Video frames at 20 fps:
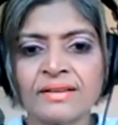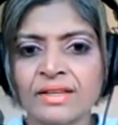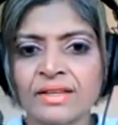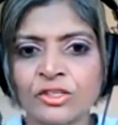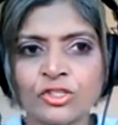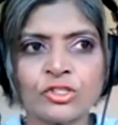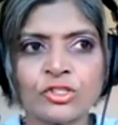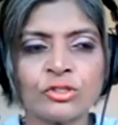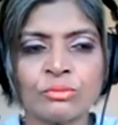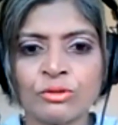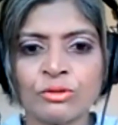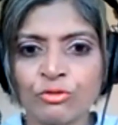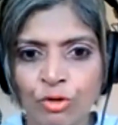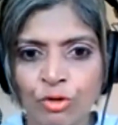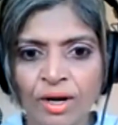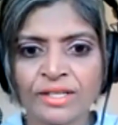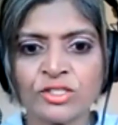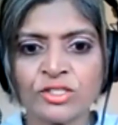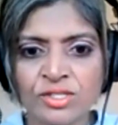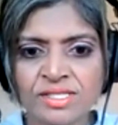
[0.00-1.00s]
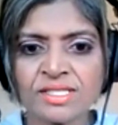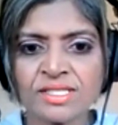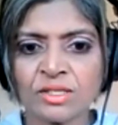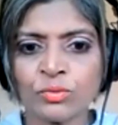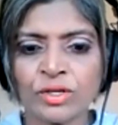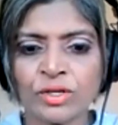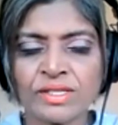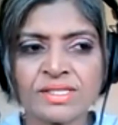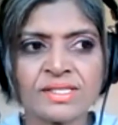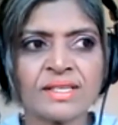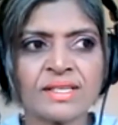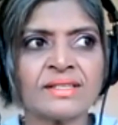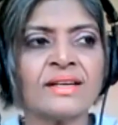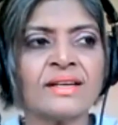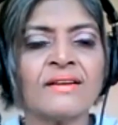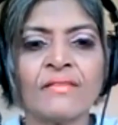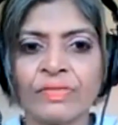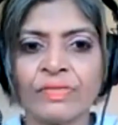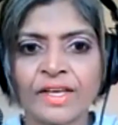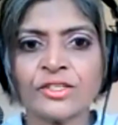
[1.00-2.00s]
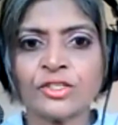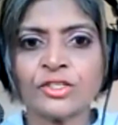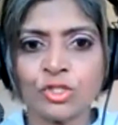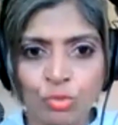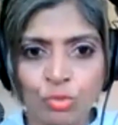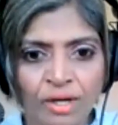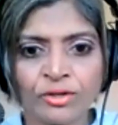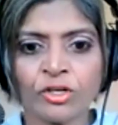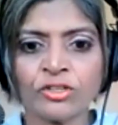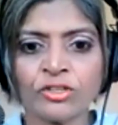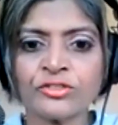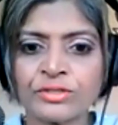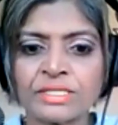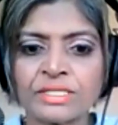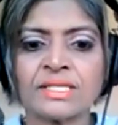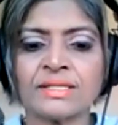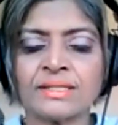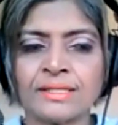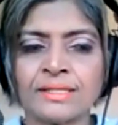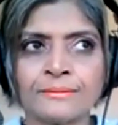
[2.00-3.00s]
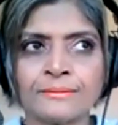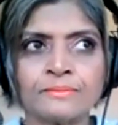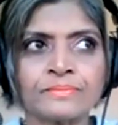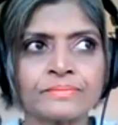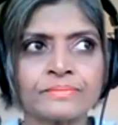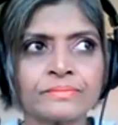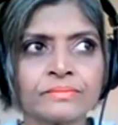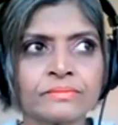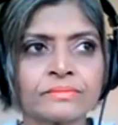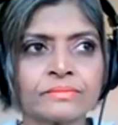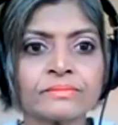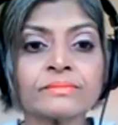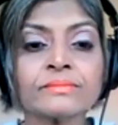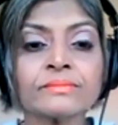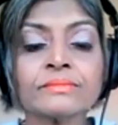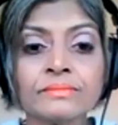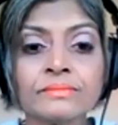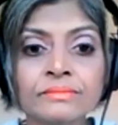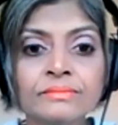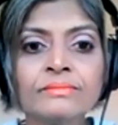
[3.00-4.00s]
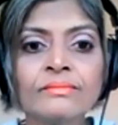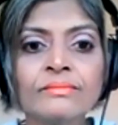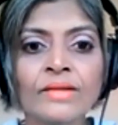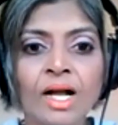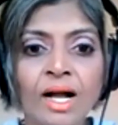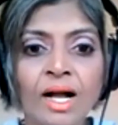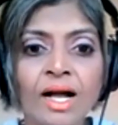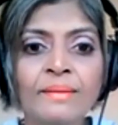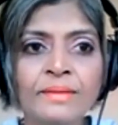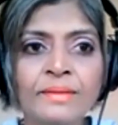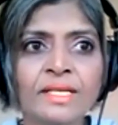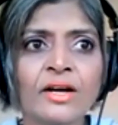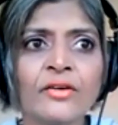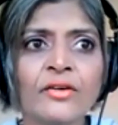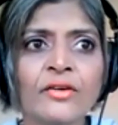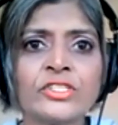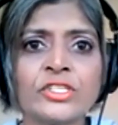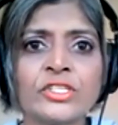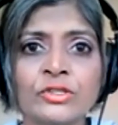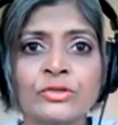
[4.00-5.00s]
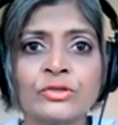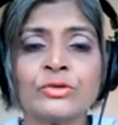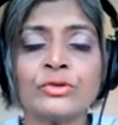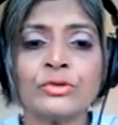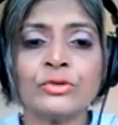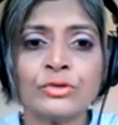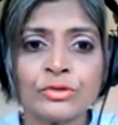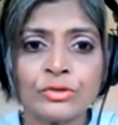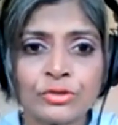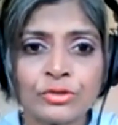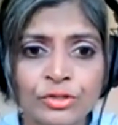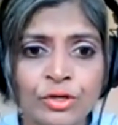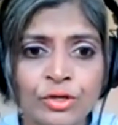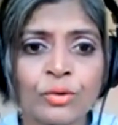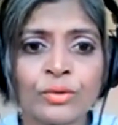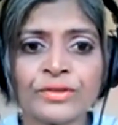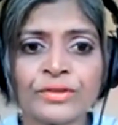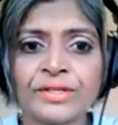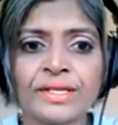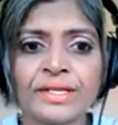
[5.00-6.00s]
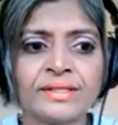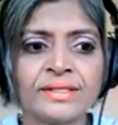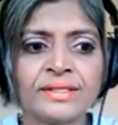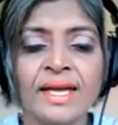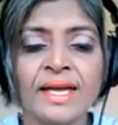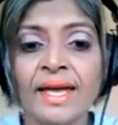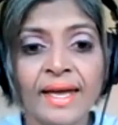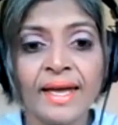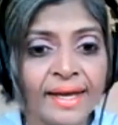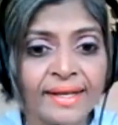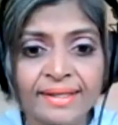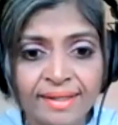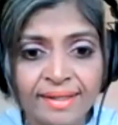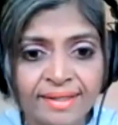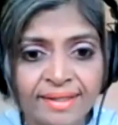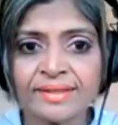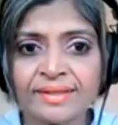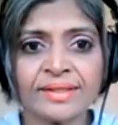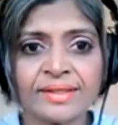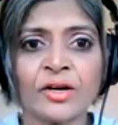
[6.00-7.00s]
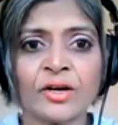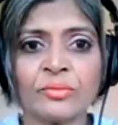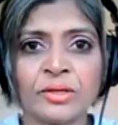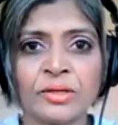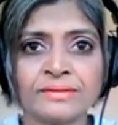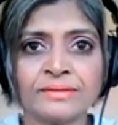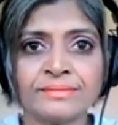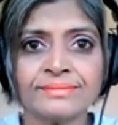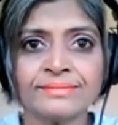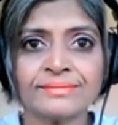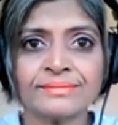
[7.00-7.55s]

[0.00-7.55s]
before I just said what I said, that you are not returning, I'm encouraging you to go within and clear the karma.